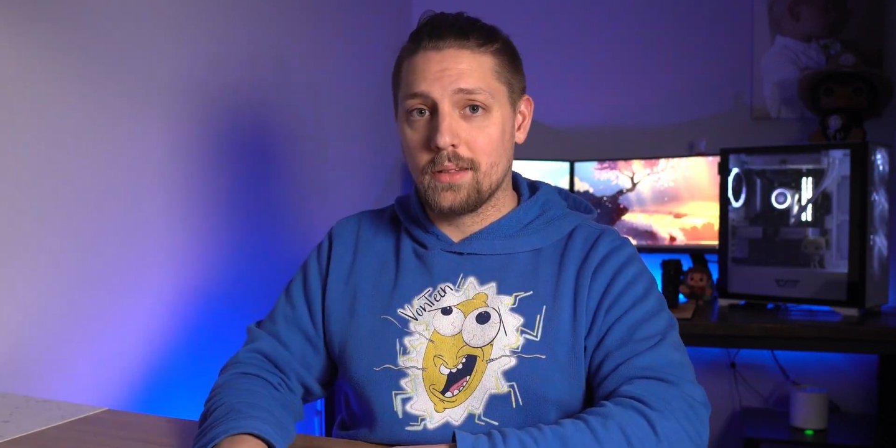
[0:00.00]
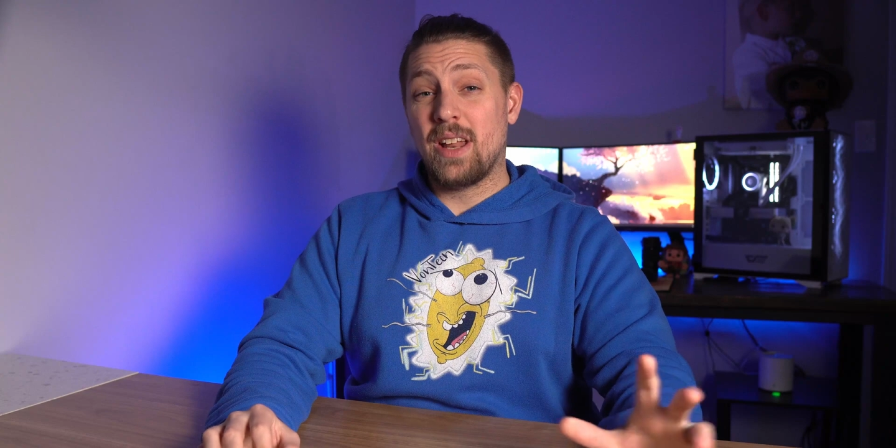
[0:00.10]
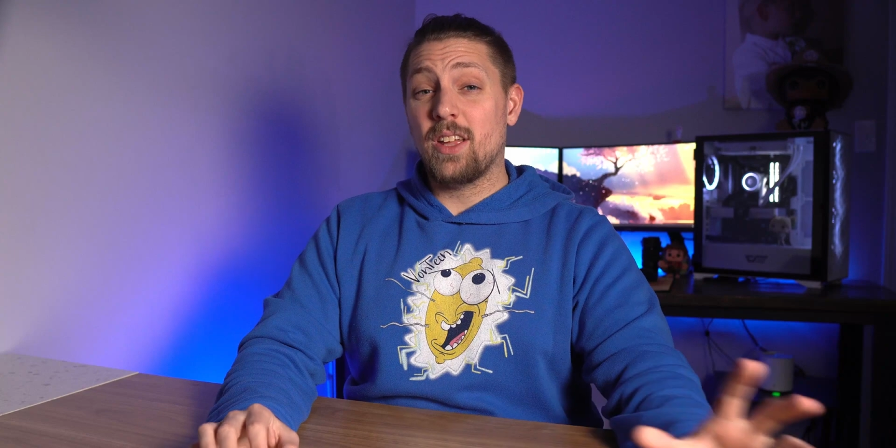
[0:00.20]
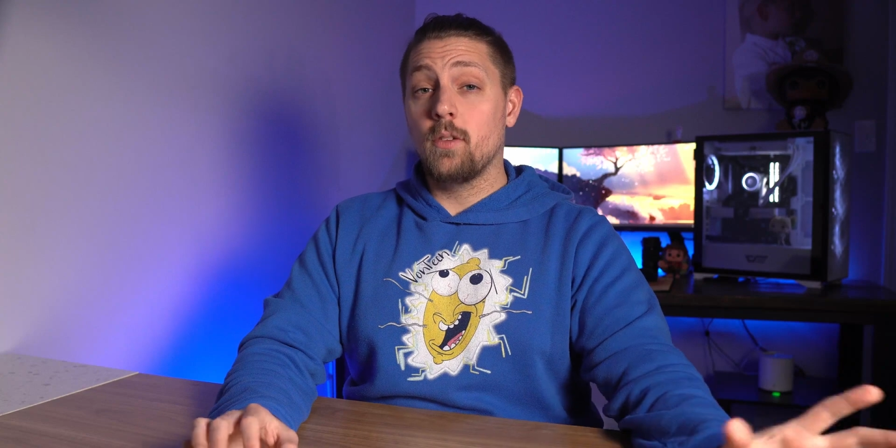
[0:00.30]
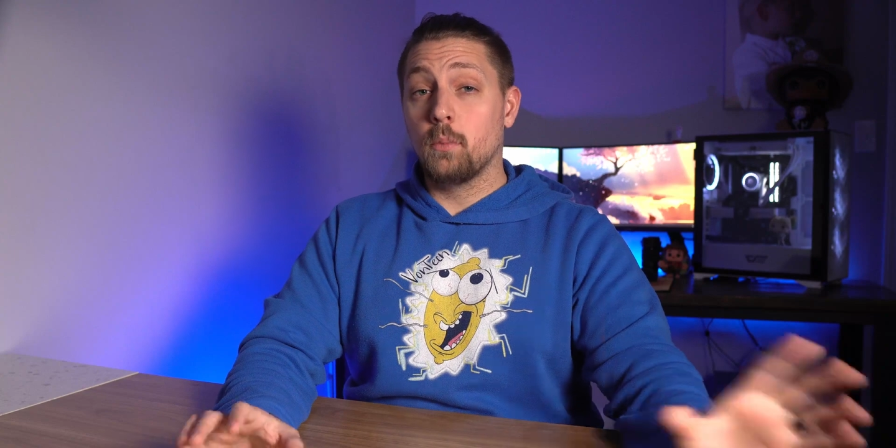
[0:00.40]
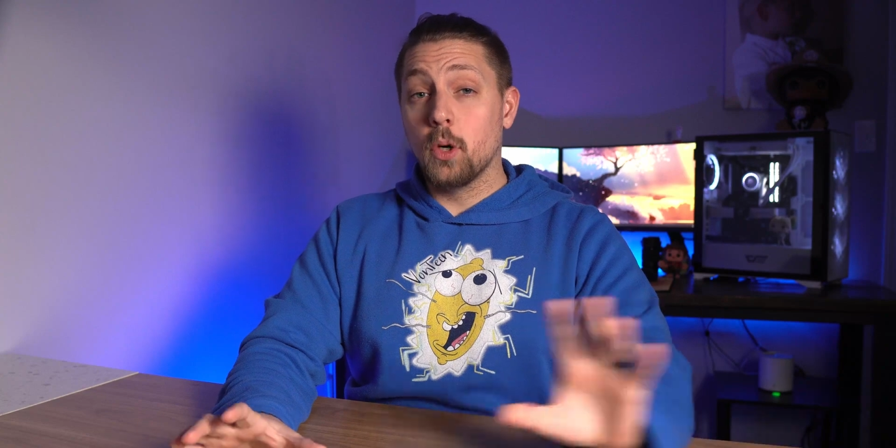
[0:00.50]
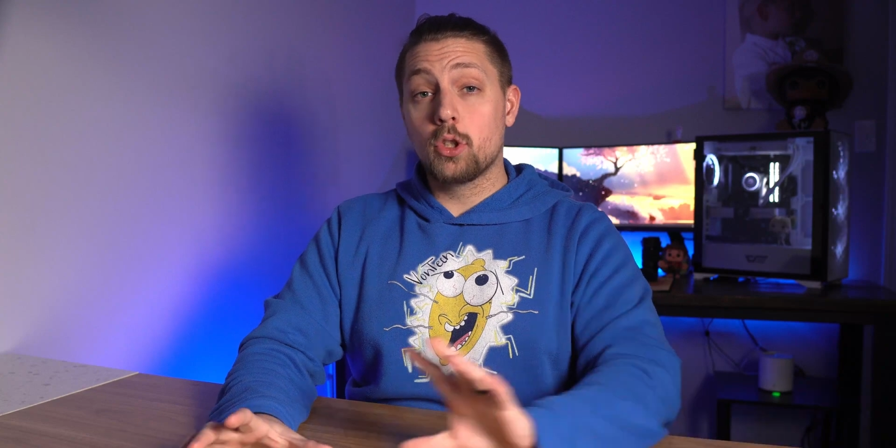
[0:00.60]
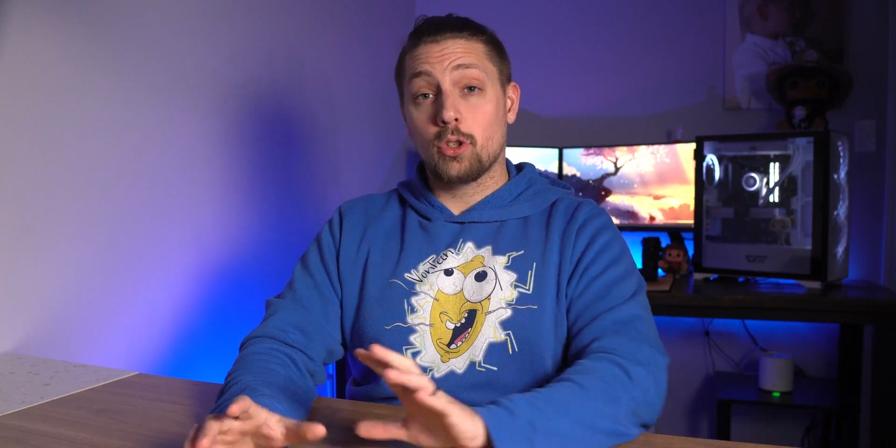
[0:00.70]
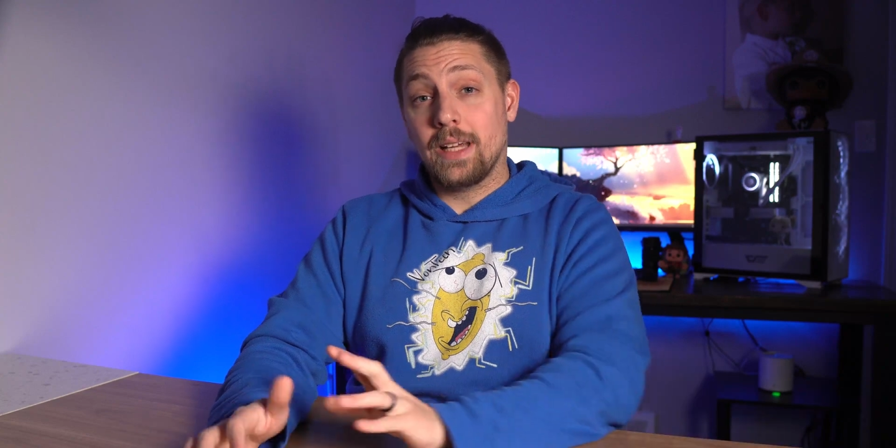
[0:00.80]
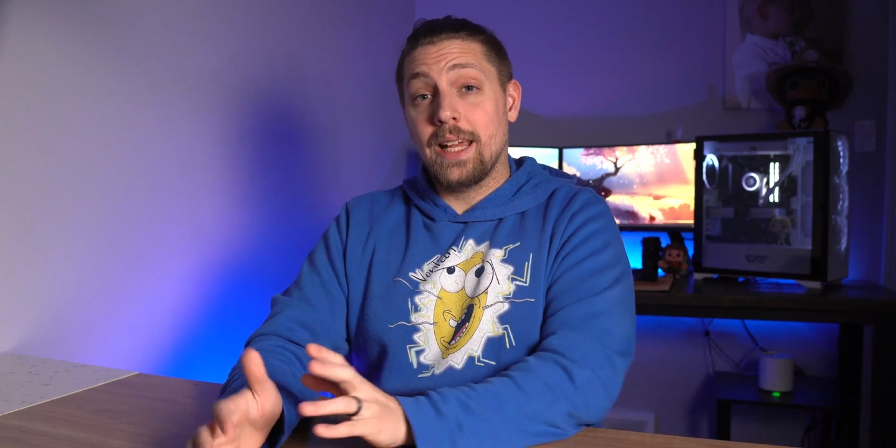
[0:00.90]
So now that you've
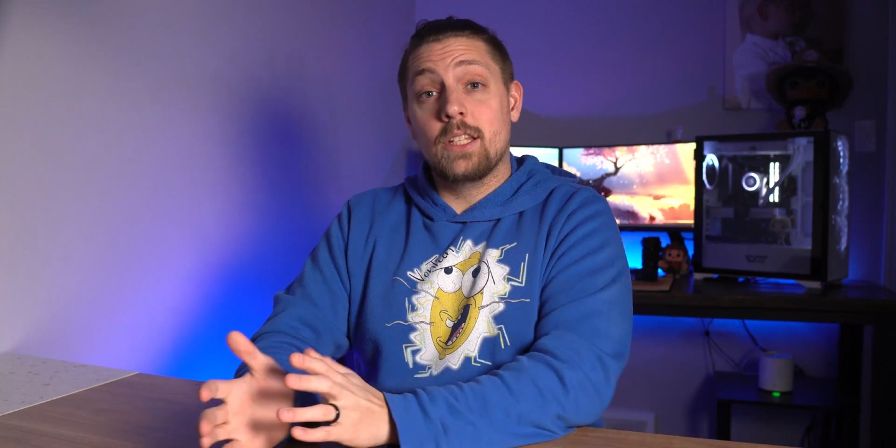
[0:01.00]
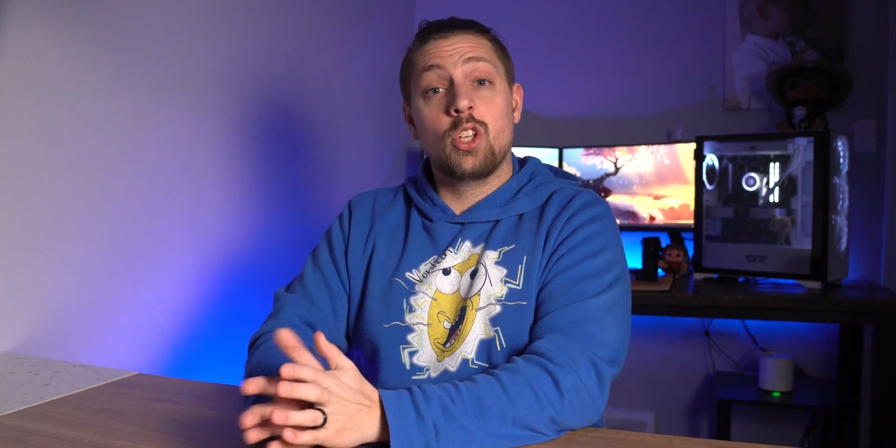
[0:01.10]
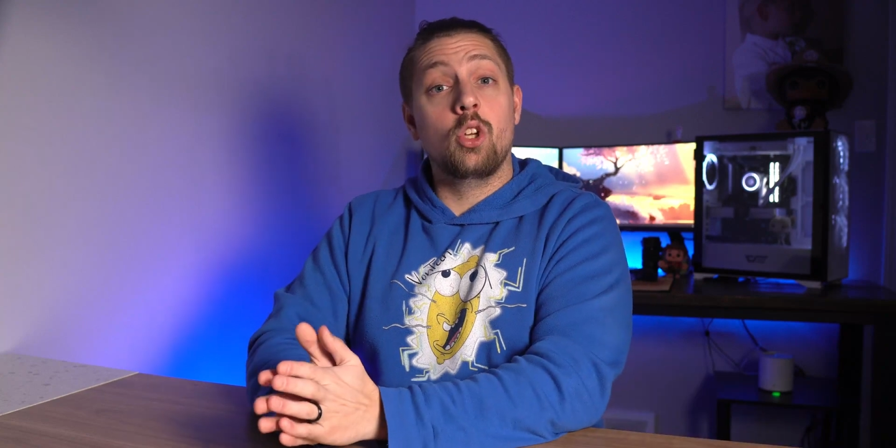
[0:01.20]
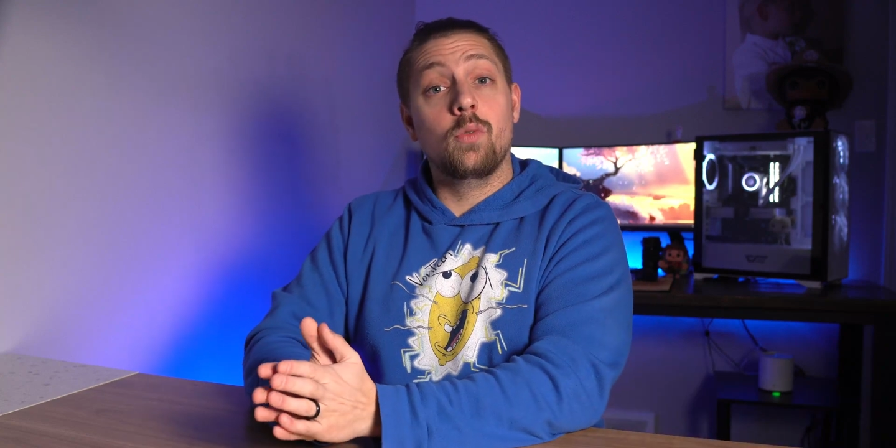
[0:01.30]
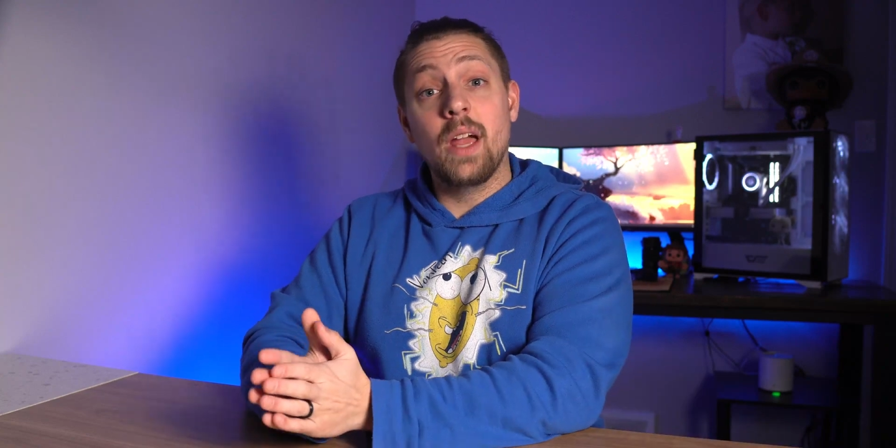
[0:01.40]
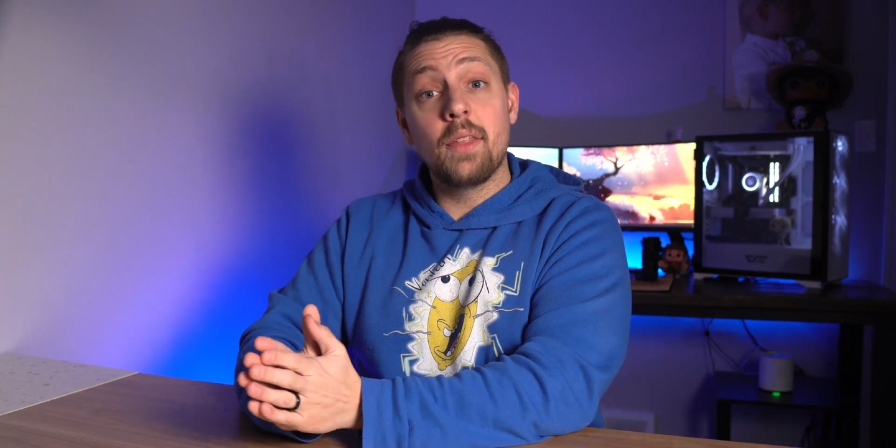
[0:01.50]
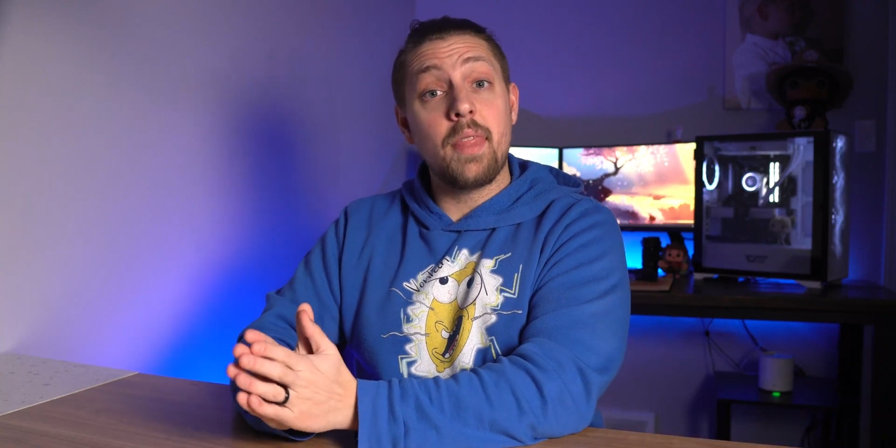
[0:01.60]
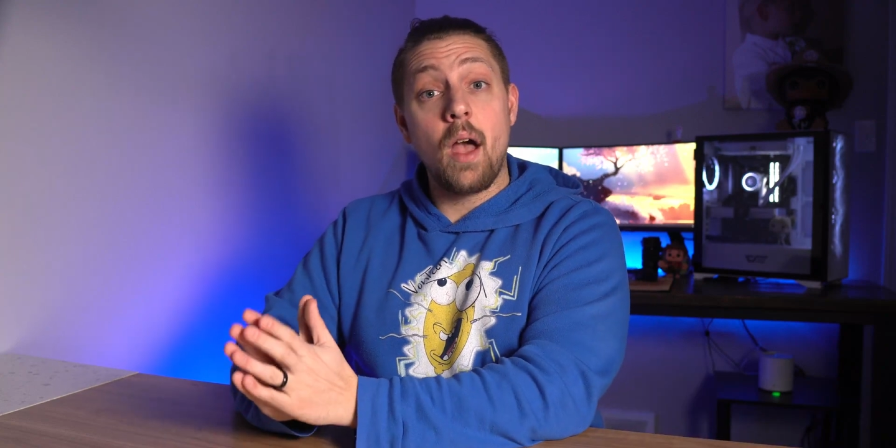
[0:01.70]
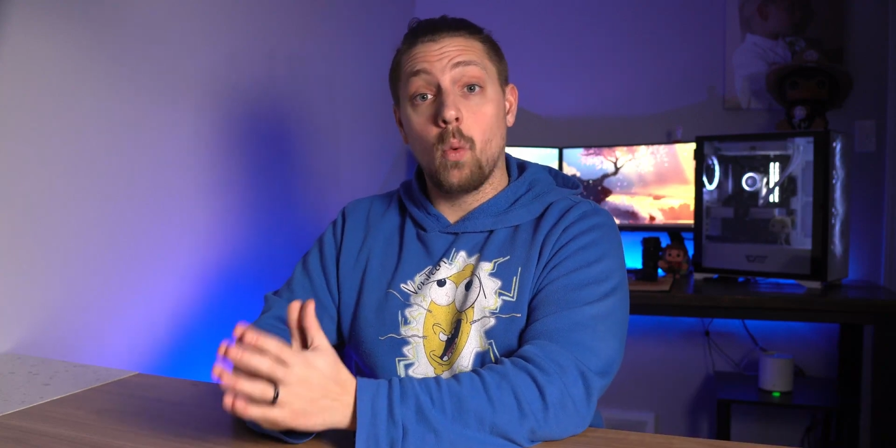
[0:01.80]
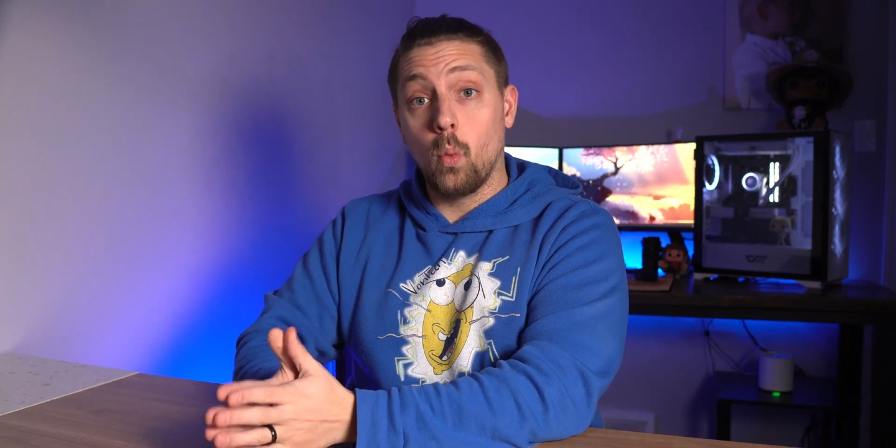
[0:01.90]
pushed your kit until you've hit
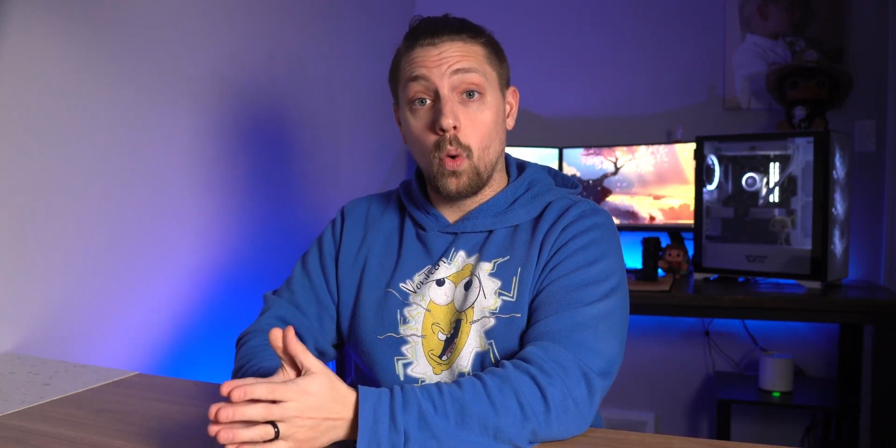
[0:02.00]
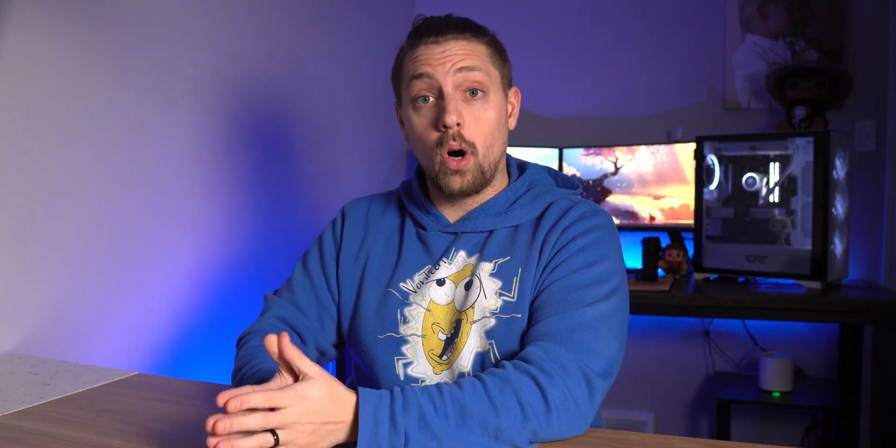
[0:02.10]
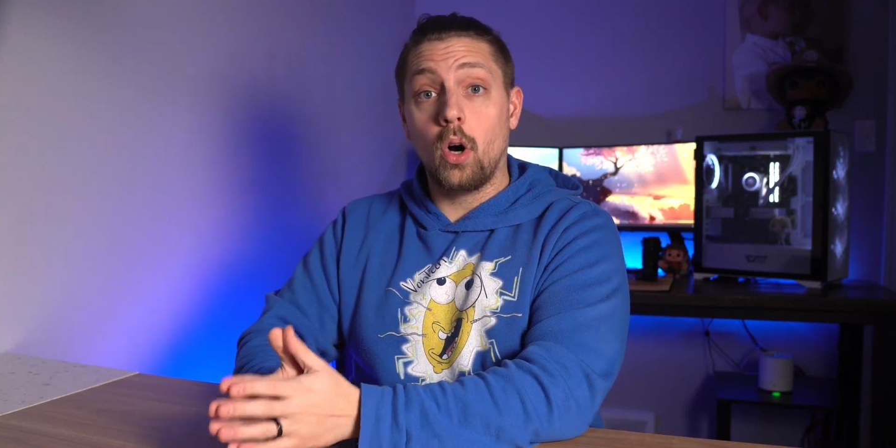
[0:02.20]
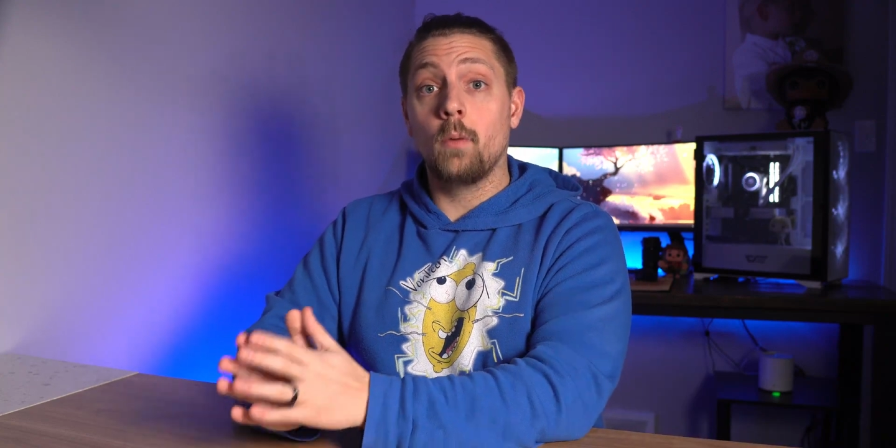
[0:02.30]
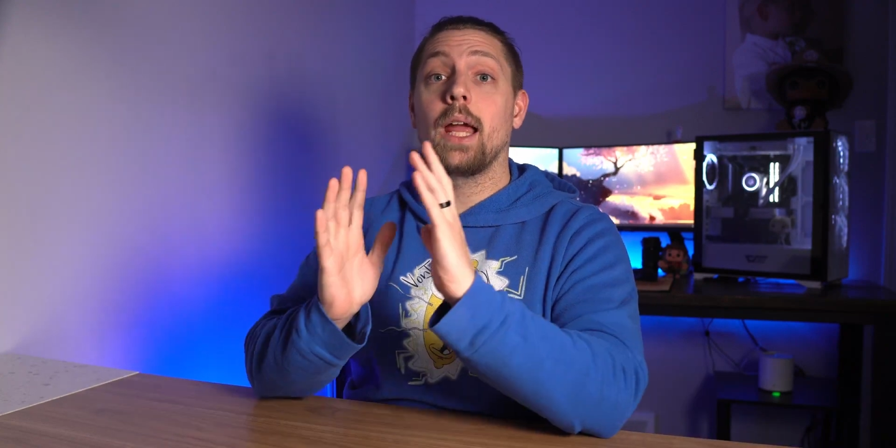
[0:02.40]
that wall